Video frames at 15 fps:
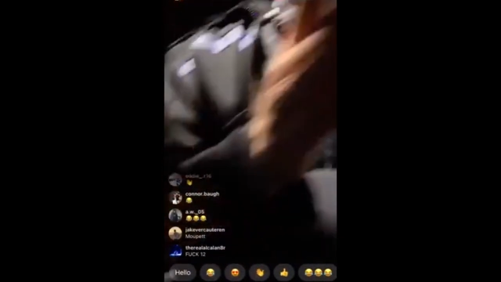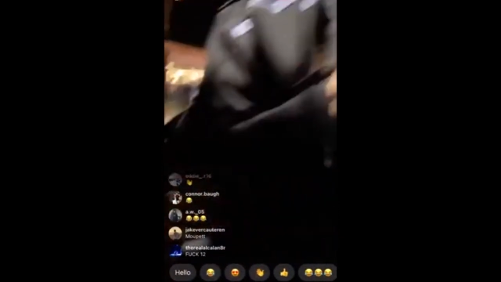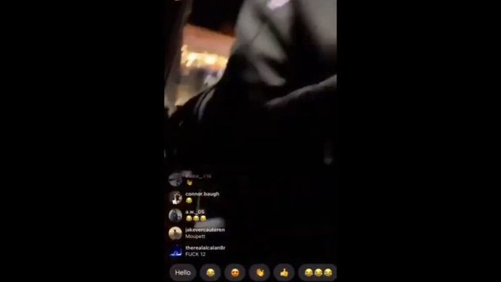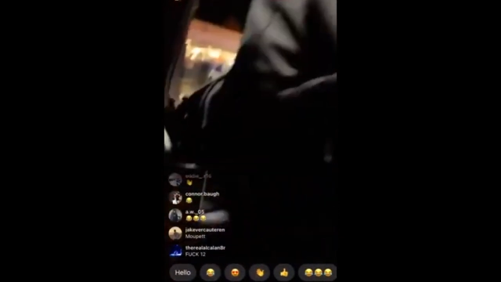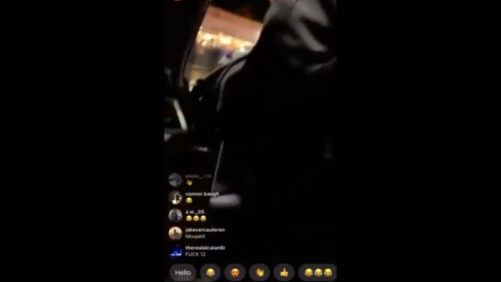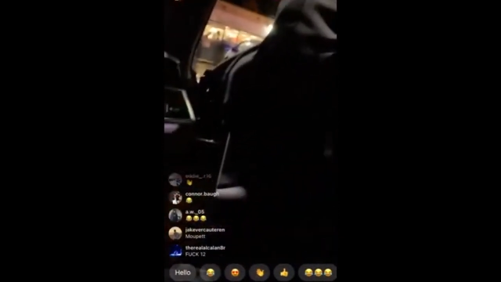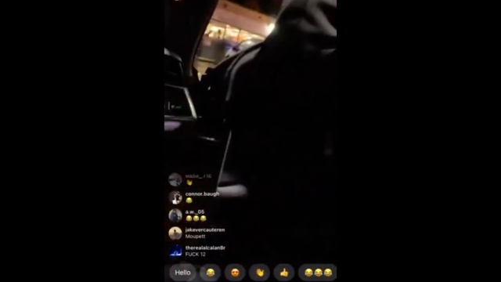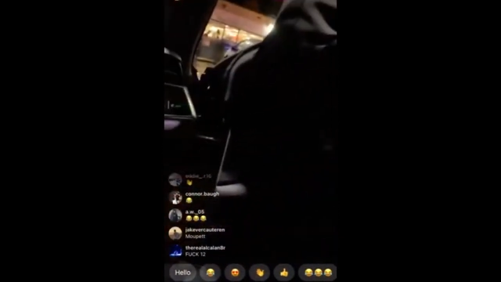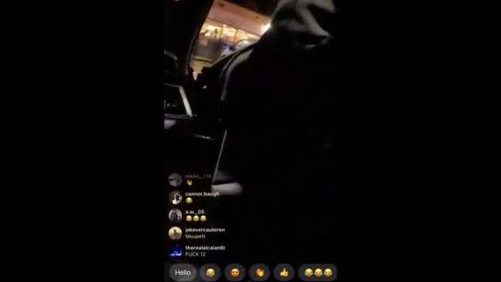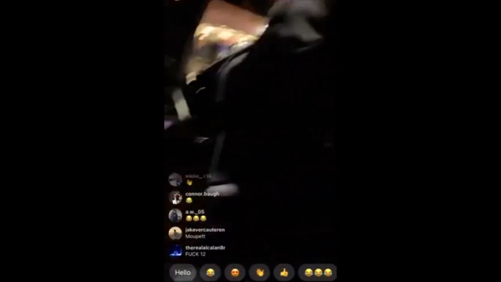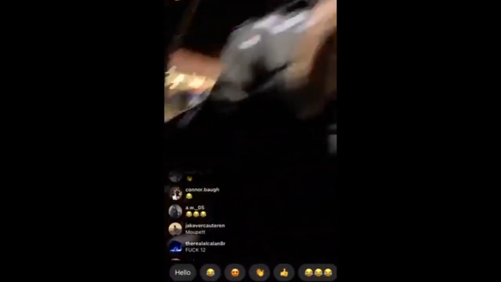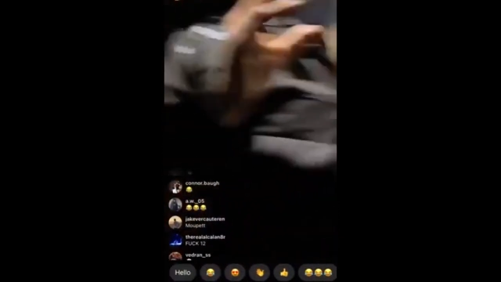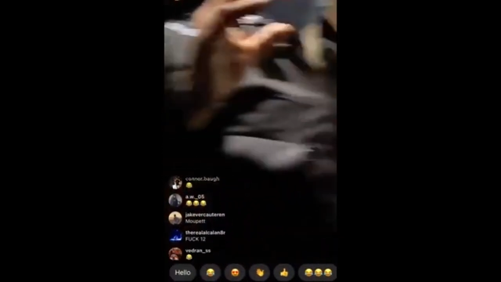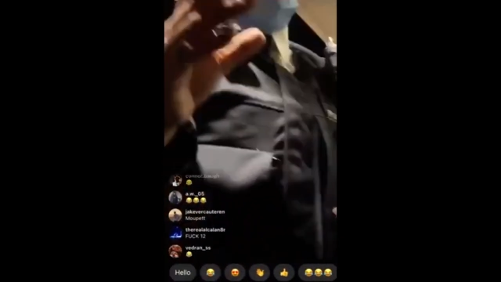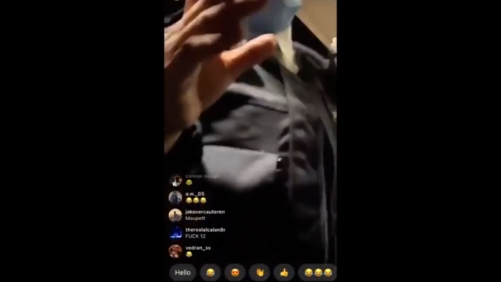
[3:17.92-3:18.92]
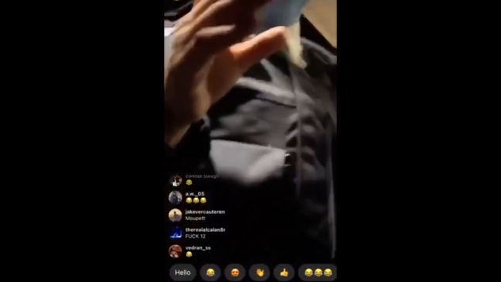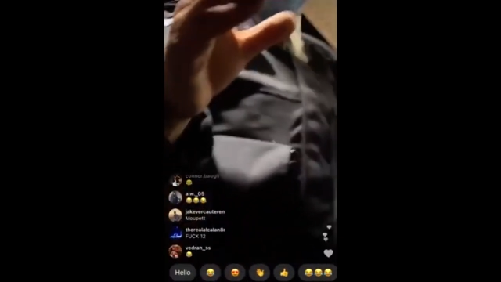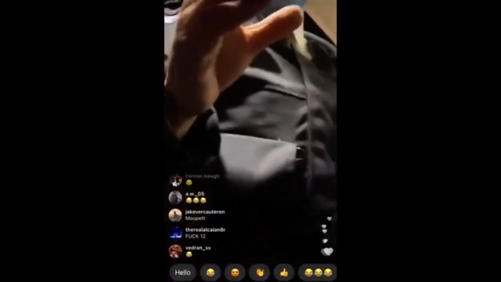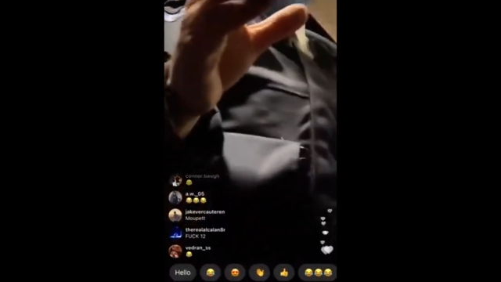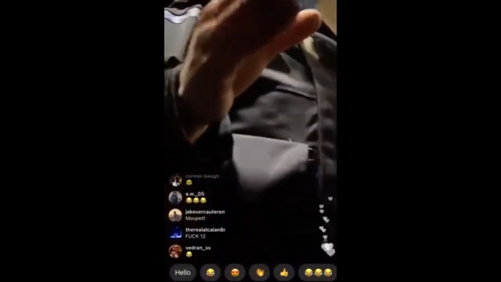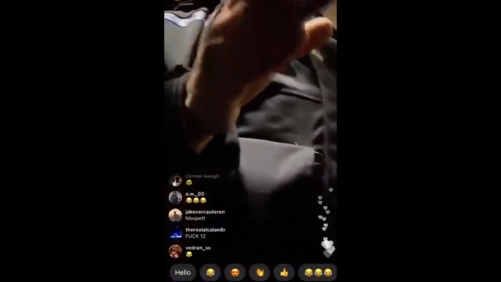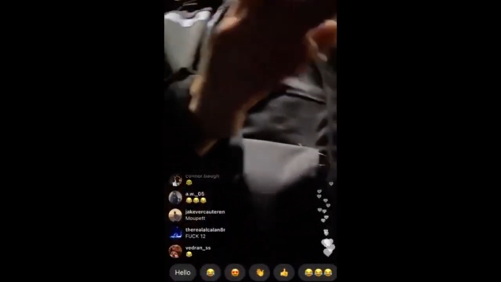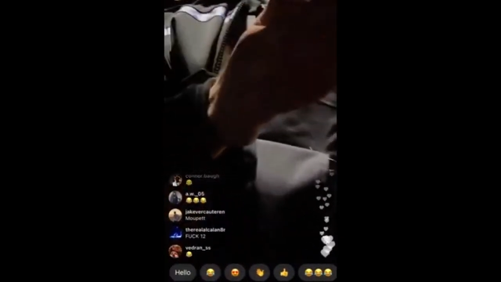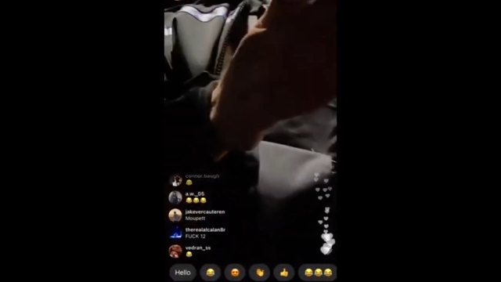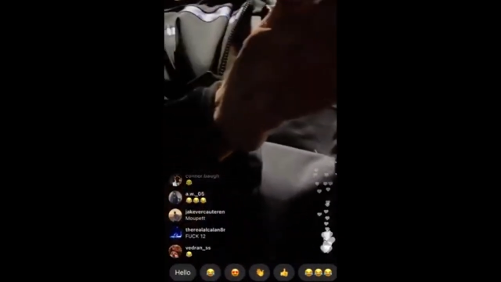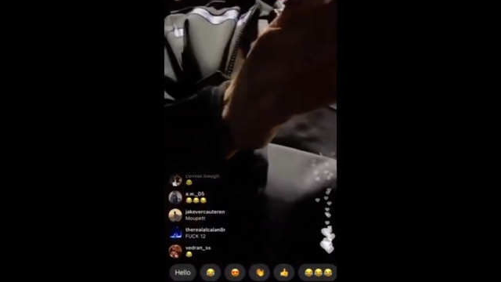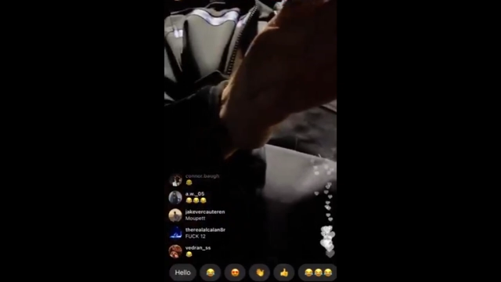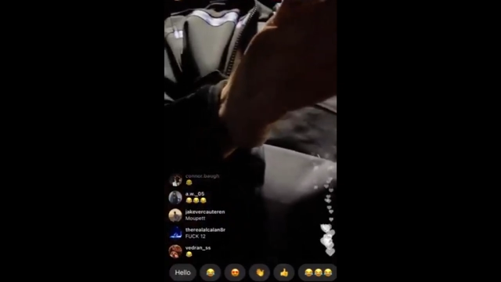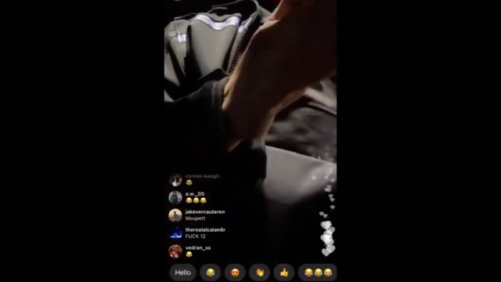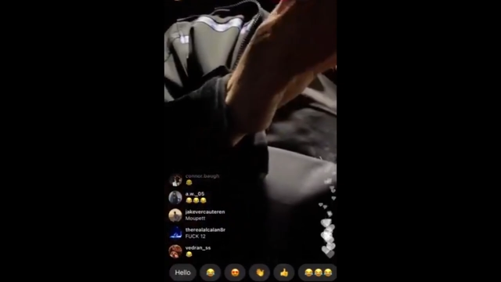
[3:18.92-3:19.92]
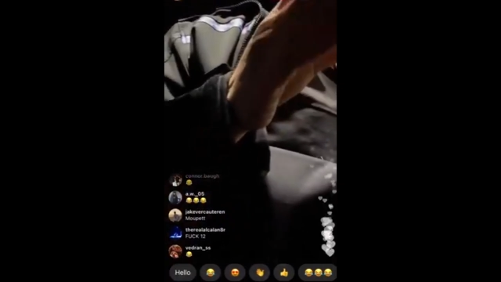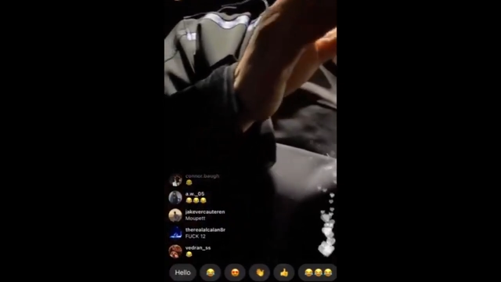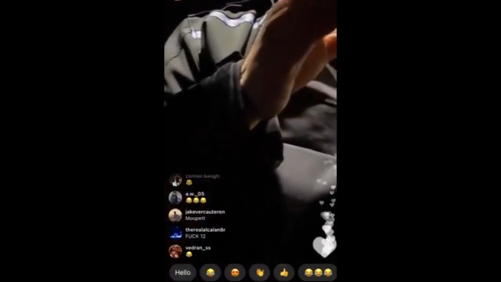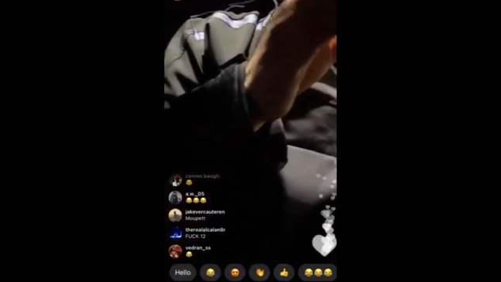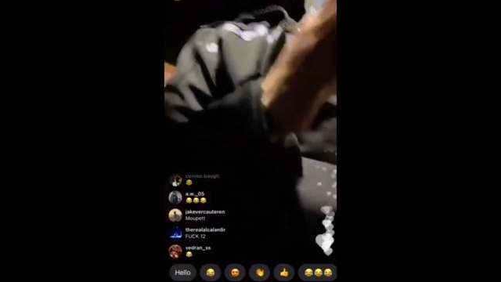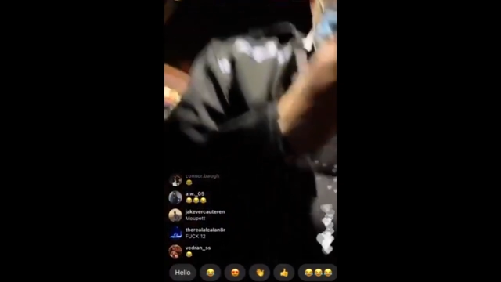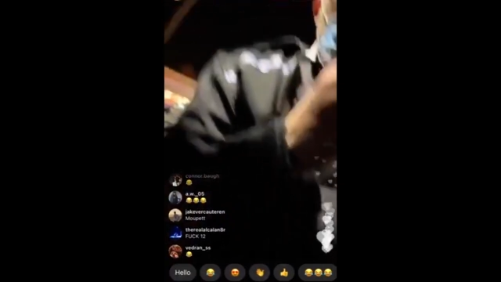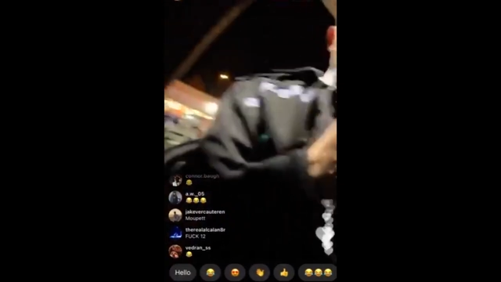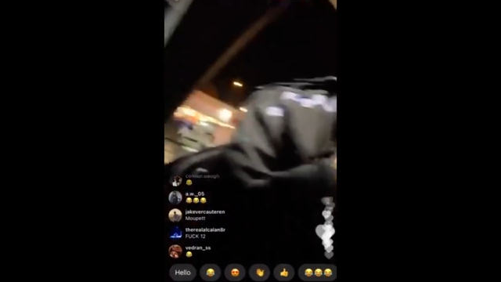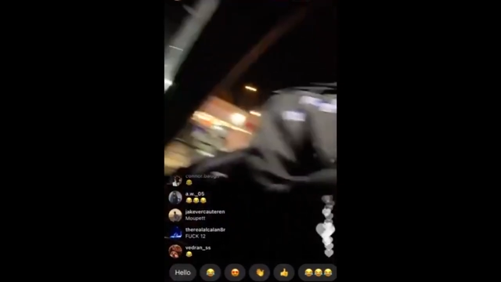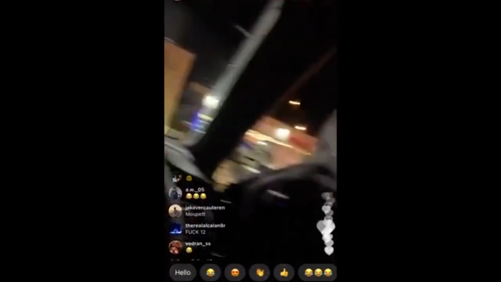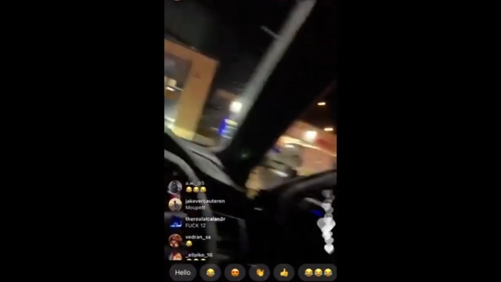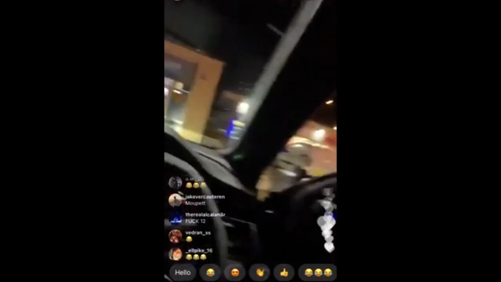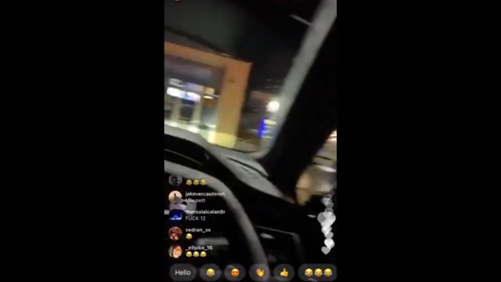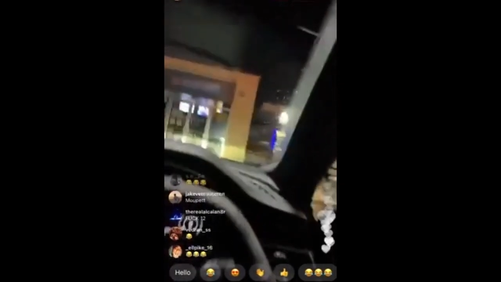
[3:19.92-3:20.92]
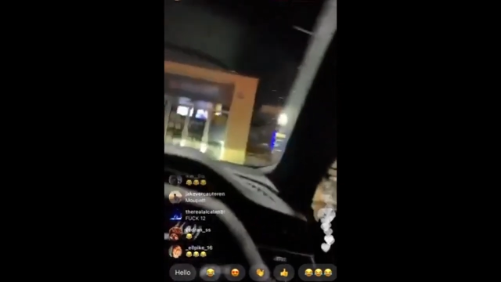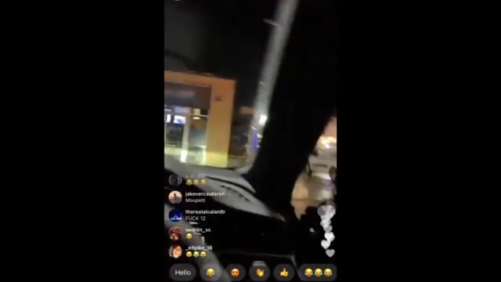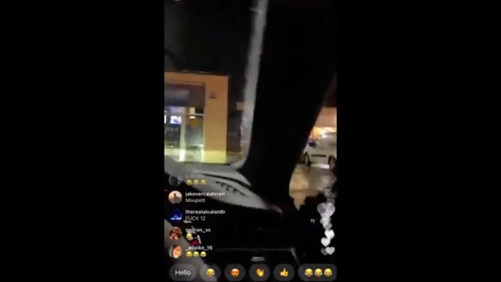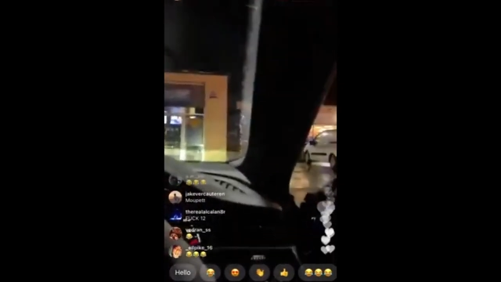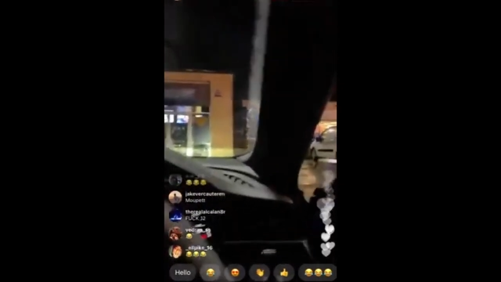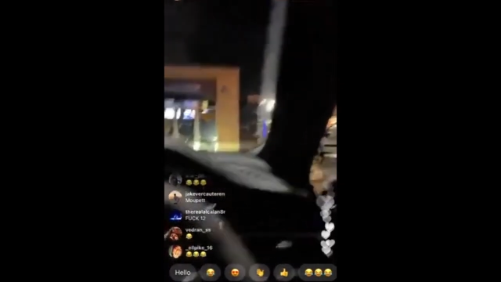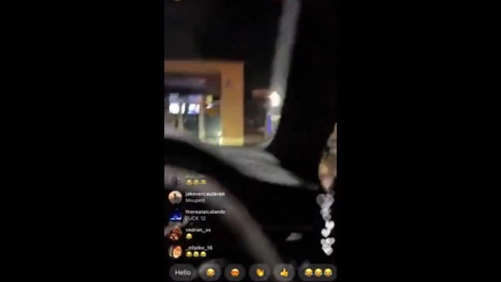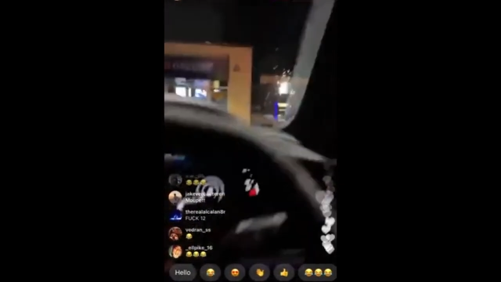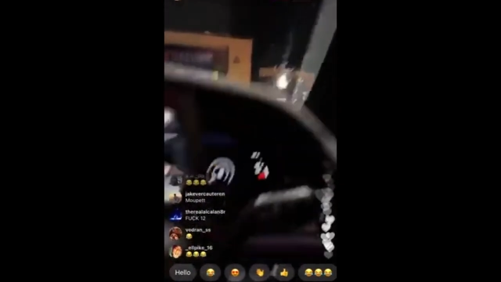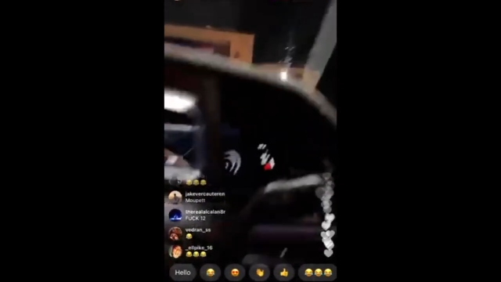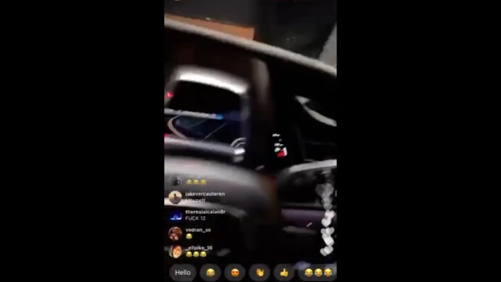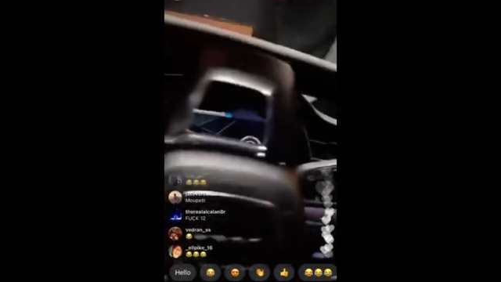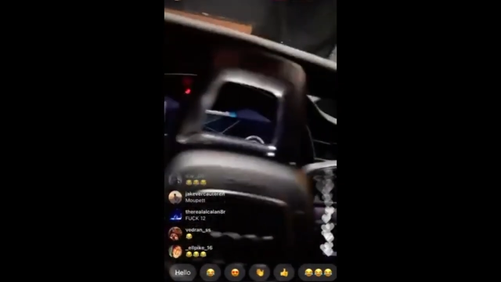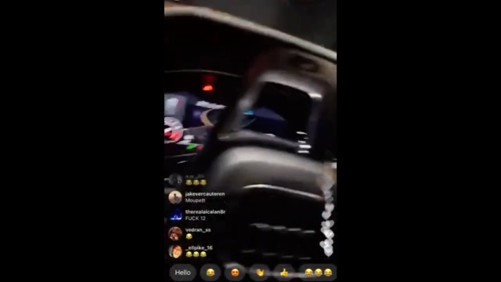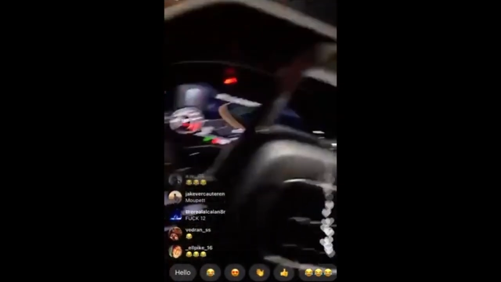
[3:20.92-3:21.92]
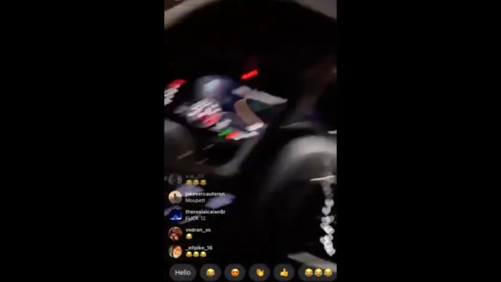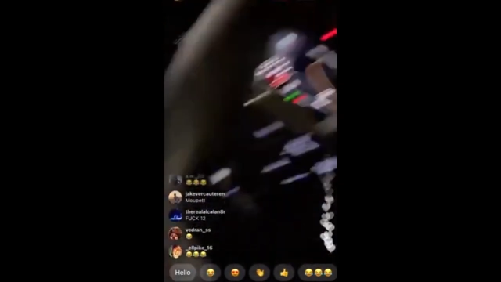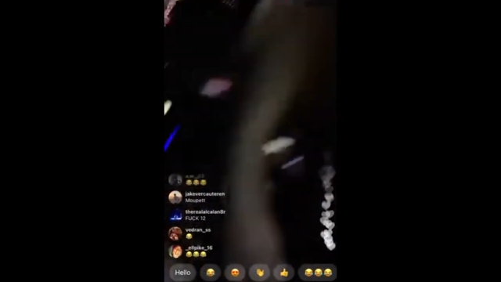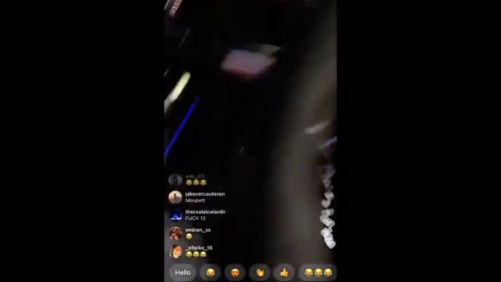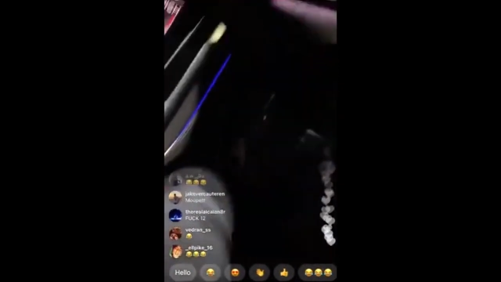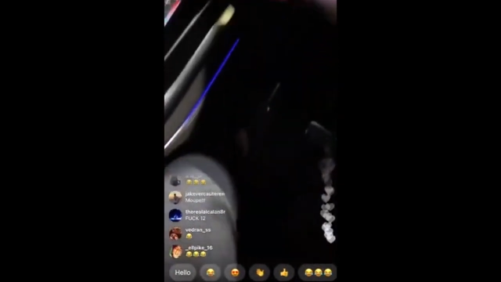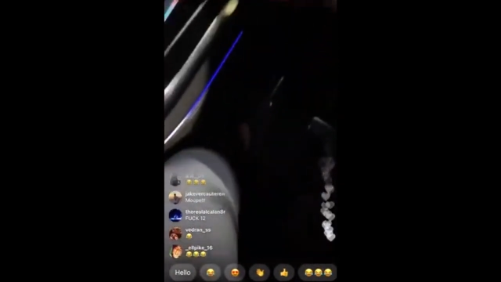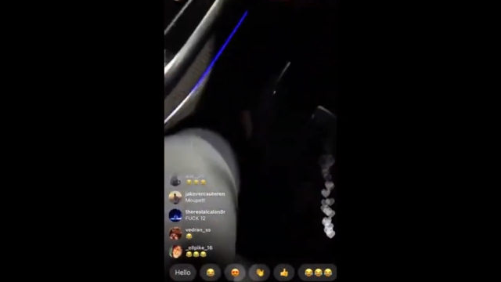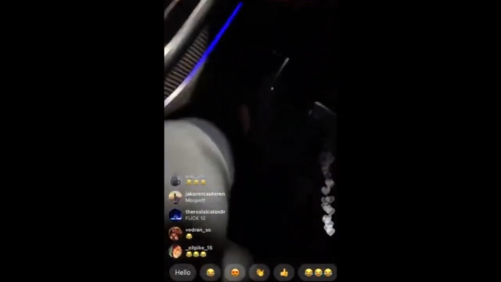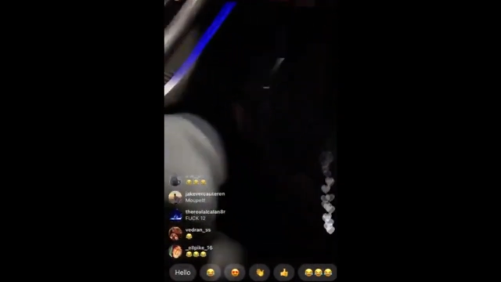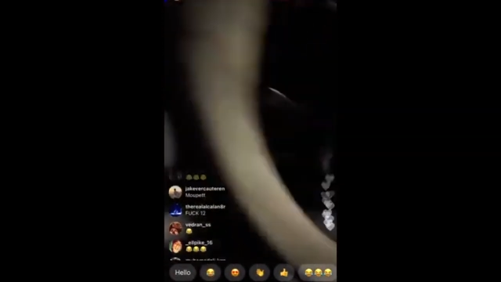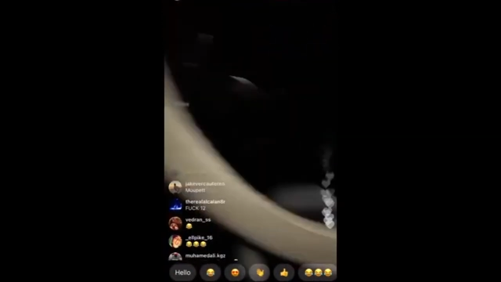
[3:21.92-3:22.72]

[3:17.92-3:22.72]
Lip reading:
No face is visible, so there are no lips to read.